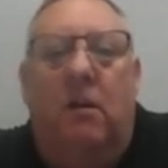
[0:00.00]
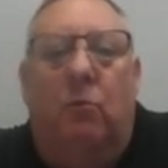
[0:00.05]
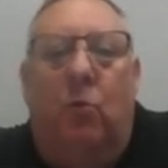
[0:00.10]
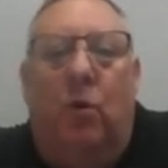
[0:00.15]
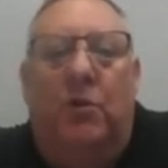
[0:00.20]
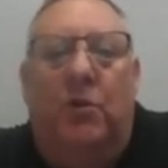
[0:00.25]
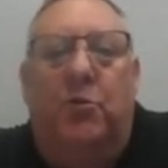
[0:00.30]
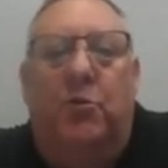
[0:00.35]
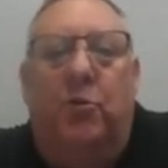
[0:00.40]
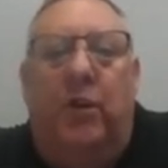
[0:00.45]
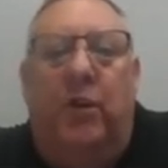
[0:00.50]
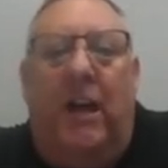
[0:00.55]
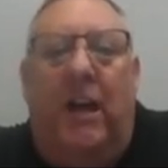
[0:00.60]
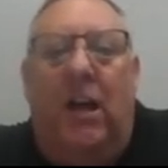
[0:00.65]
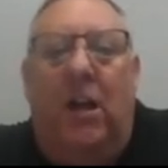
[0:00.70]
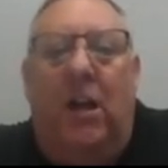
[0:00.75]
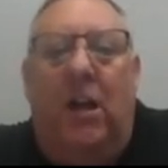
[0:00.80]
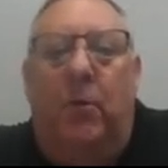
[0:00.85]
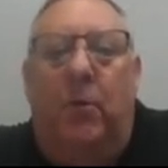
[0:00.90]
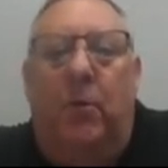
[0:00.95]
Once you
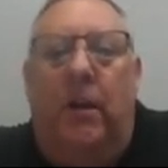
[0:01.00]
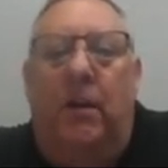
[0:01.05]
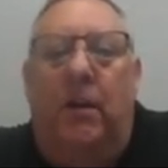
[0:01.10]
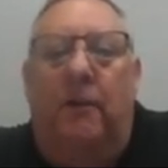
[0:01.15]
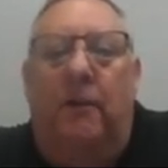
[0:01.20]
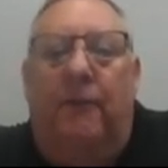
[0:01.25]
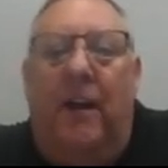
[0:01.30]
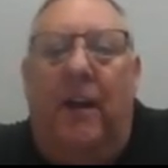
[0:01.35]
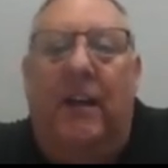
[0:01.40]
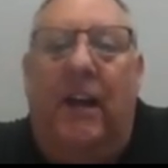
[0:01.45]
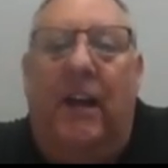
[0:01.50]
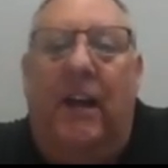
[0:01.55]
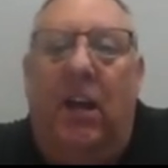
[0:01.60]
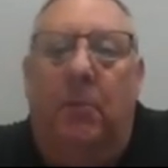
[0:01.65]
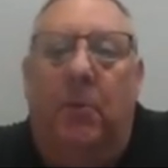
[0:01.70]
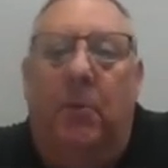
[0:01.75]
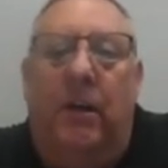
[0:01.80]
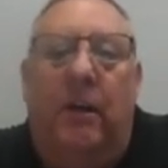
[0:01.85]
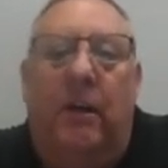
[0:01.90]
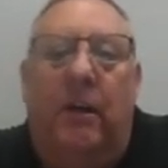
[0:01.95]
calibrate, if I
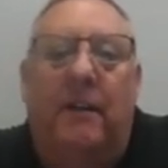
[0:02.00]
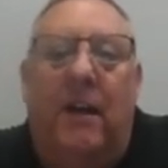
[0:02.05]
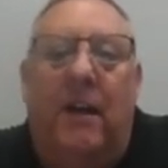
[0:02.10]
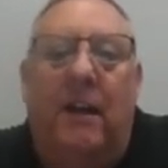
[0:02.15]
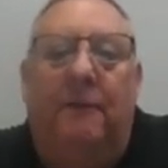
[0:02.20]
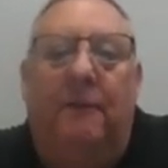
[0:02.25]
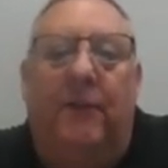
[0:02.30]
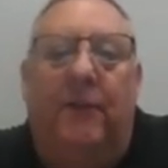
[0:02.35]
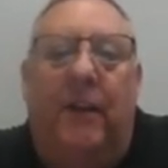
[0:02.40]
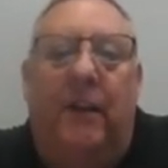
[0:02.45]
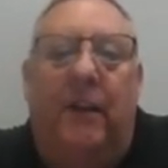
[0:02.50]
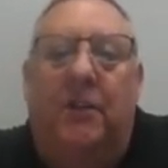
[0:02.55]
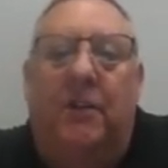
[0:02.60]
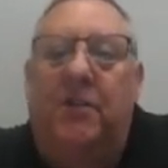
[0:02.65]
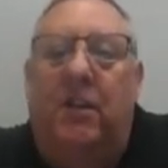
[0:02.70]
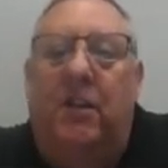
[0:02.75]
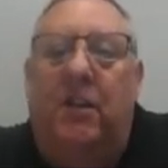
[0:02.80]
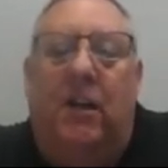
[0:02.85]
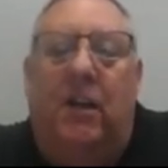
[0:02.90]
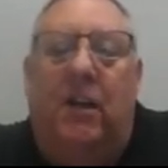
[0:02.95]
calibrate at 9 feet, it's
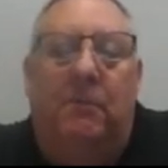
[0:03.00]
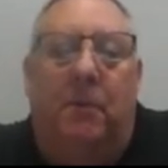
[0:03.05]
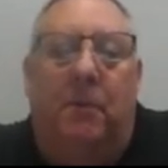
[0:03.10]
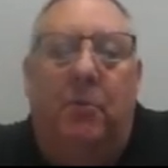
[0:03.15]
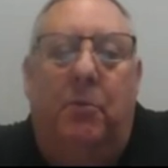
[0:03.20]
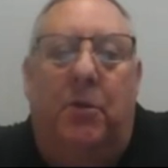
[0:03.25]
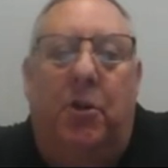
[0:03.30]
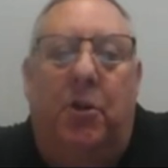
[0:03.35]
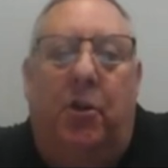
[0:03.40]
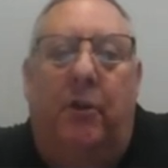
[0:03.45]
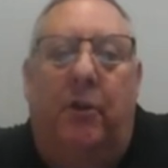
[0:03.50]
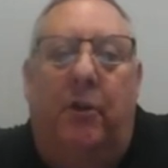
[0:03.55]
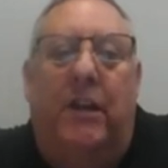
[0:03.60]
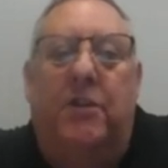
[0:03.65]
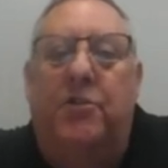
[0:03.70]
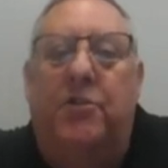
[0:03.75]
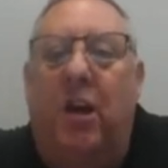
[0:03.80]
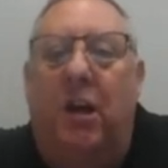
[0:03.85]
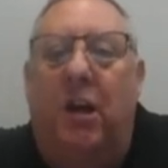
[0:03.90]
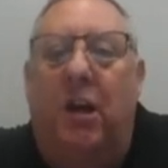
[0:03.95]
going to come up with a
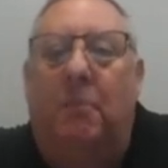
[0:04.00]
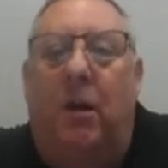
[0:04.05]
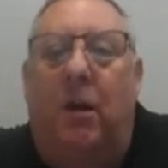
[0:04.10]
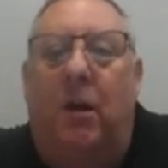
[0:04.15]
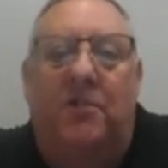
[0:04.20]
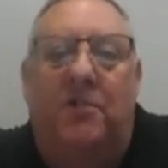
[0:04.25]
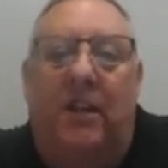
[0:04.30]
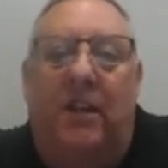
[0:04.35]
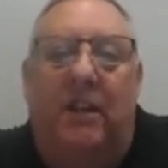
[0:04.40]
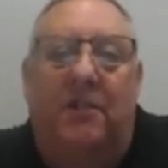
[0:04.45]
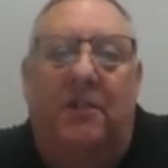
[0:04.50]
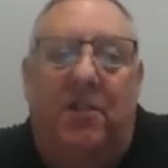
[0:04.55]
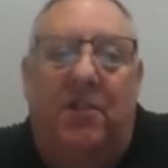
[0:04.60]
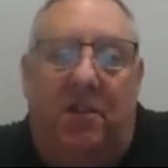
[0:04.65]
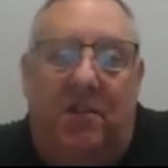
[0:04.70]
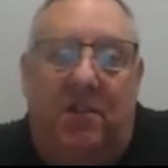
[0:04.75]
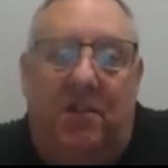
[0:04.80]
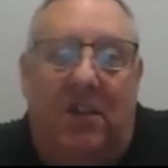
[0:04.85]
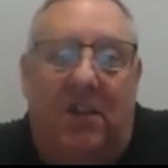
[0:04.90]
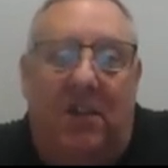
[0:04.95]
green check mark saying it's
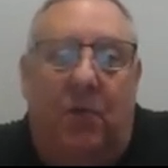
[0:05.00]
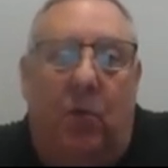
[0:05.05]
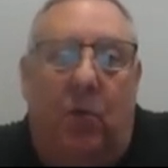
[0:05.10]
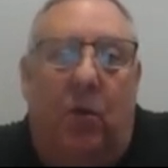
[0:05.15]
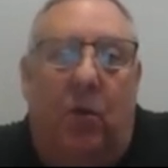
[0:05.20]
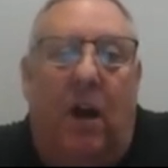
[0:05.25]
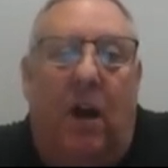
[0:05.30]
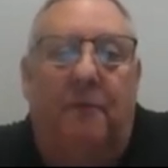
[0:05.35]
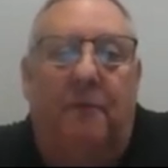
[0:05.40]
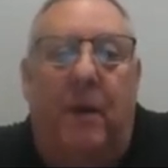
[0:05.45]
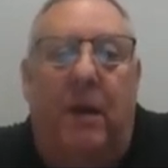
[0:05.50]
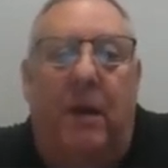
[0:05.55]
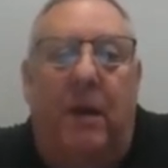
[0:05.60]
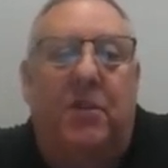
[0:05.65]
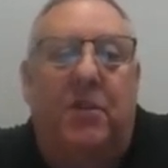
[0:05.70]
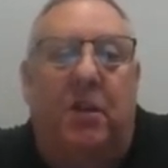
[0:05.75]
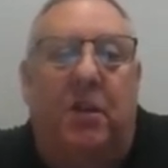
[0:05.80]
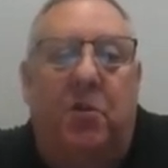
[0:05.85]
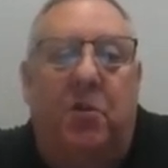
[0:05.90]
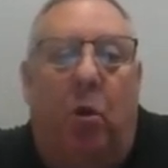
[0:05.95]
successful. I've
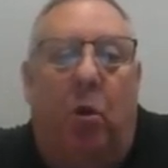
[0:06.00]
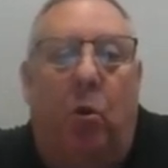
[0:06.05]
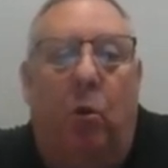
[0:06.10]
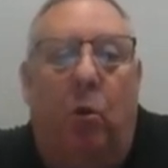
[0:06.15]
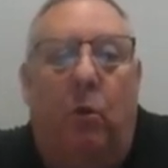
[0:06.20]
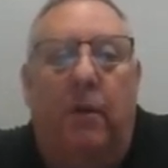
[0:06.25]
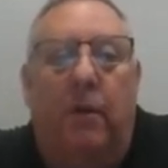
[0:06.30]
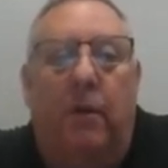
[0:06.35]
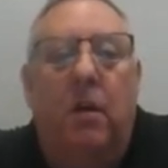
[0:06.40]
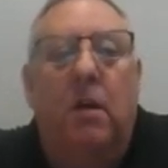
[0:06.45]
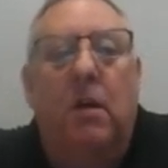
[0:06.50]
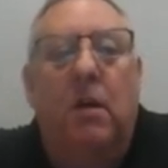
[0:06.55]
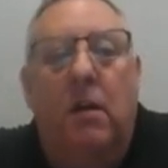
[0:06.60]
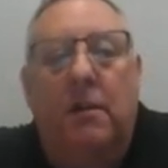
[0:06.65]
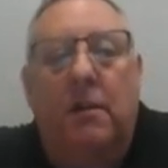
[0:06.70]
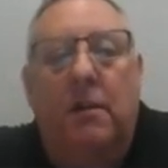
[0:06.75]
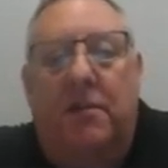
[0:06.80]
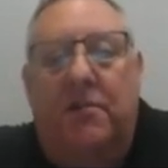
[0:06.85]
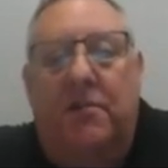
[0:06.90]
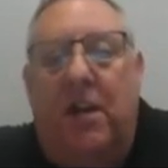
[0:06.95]
basically told
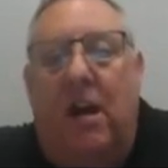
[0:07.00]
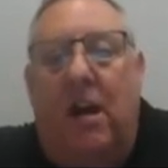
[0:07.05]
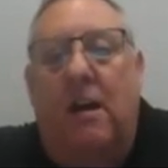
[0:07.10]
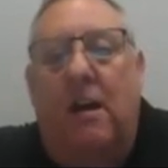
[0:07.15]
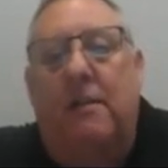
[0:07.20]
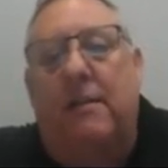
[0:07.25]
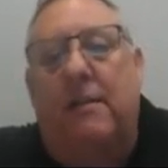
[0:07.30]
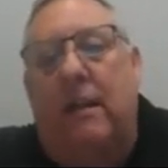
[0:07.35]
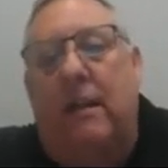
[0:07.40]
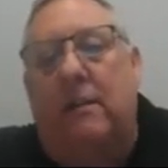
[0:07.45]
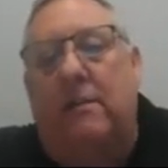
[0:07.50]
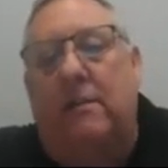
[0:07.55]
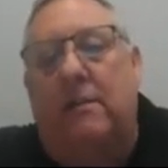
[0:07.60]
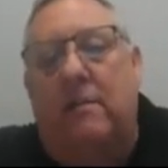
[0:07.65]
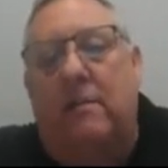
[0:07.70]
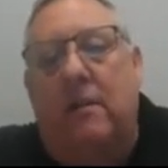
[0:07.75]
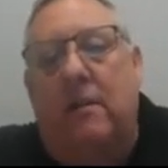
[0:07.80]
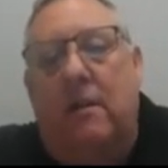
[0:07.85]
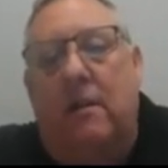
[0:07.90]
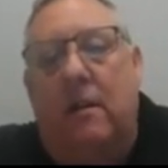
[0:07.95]
the sonde that
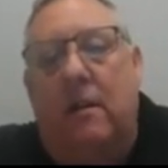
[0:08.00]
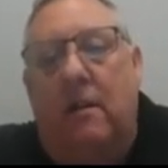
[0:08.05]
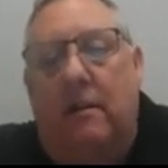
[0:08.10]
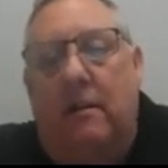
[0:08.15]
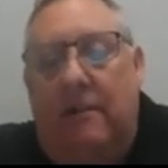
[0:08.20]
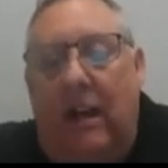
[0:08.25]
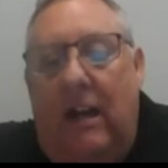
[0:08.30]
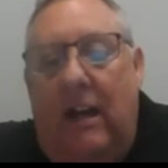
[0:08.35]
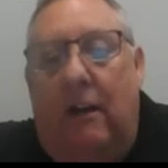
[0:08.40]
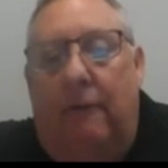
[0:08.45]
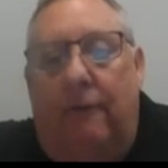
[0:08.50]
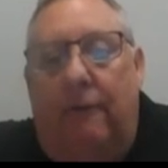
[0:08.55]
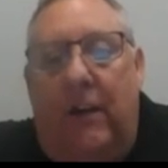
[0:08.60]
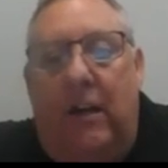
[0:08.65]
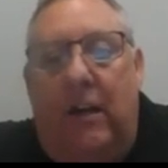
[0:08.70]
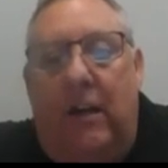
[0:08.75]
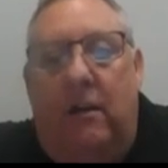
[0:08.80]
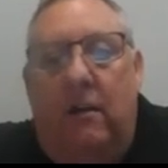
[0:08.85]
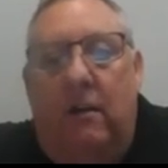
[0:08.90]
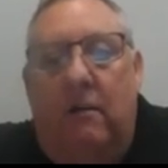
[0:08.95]
it's 10
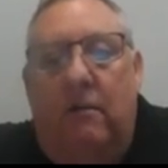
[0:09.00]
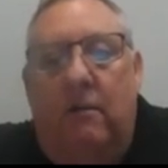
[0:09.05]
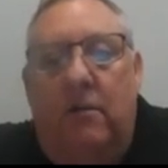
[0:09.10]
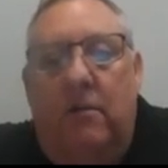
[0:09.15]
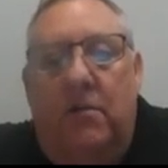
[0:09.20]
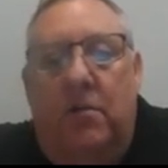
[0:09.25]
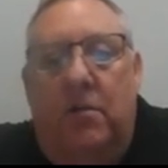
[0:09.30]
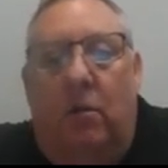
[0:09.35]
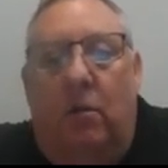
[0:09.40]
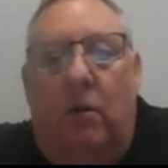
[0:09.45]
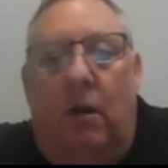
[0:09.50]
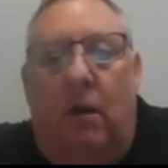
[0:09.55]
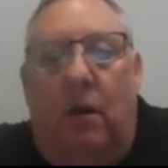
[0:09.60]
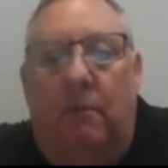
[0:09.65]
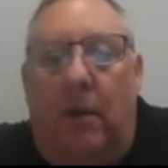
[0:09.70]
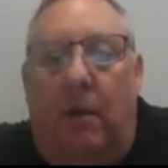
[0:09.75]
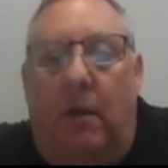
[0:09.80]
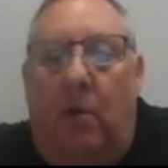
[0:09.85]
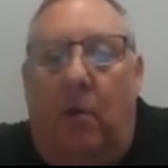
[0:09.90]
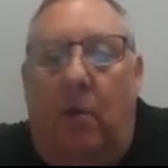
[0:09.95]
feet. So
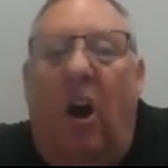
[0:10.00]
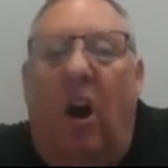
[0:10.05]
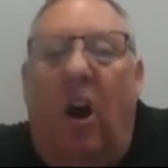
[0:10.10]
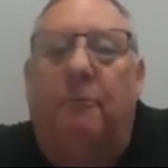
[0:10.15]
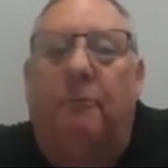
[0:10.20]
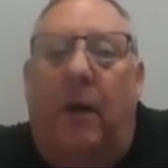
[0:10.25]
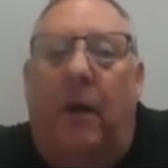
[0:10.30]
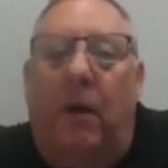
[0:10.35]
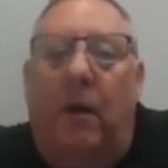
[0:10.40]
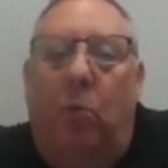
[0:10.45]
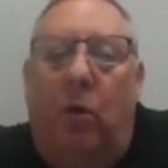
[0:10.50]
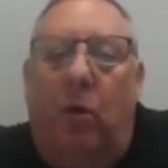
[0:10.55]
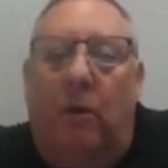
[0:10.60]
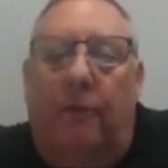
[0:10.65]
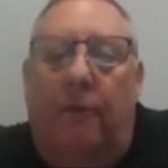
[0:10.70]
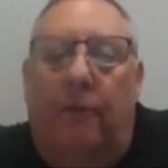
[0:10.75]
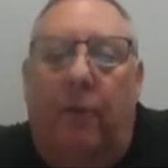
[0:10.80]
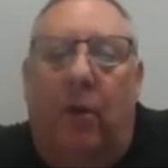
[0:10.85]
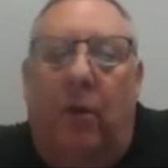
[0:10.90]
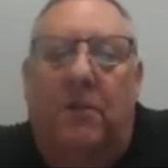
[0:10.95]
I'm off by 1
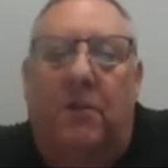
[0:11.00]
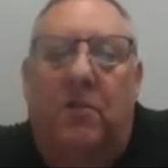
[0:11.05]
foot.